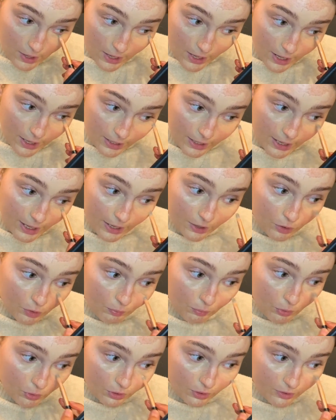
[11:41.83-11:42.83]
and get a good
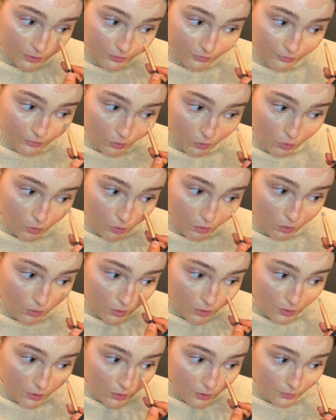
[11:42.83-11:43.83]
product for,
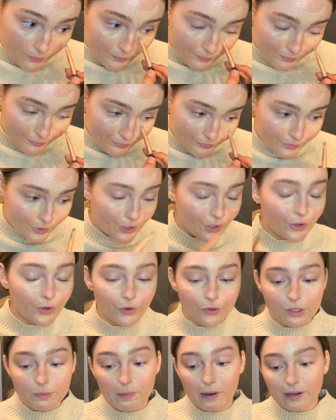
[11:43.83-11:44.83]
you know, not
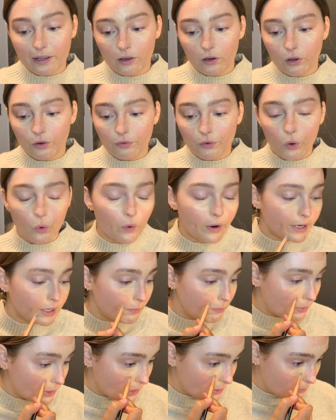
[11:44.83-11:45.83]
spending a lot of coin,
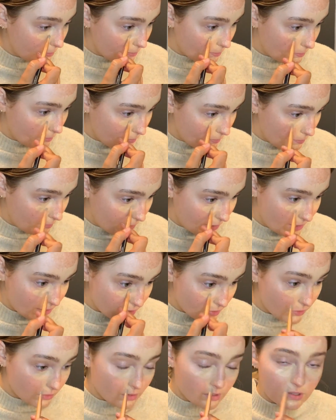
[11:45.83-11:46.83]
but it be as
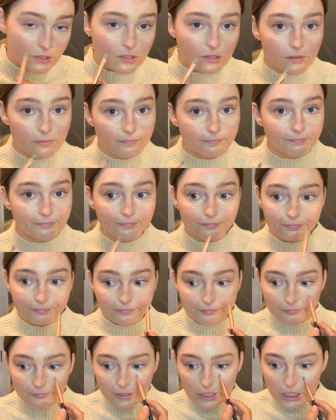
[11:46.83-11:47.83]
good as,
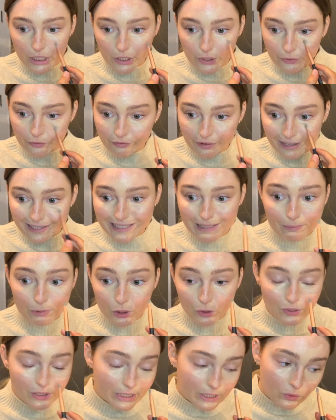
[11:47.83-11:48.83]
you know, Fenty
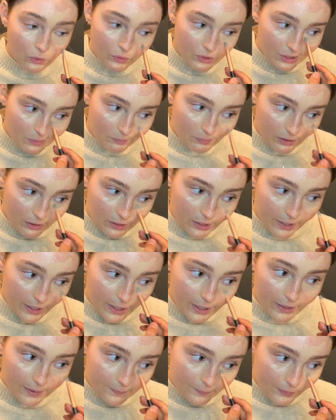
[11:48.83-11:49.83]
Beauty or something like
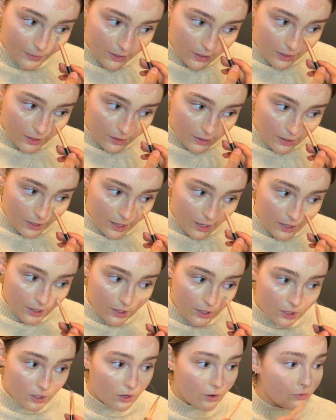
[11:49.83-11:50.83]
that, then
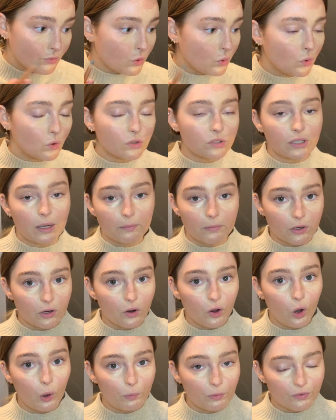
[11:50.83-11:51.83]
of course I'm gonna
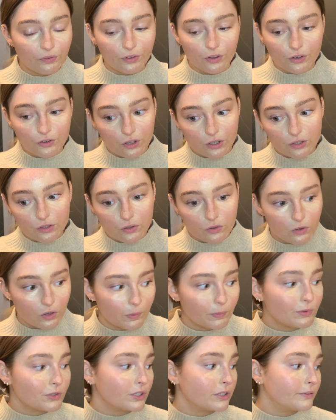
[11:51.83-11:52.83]
opt for the drugstore
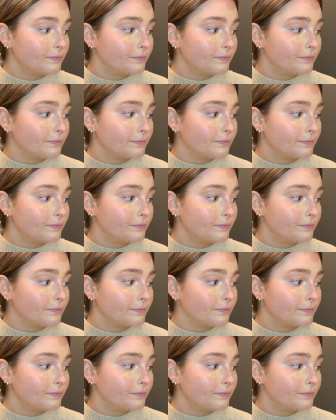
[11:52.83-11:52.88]
option.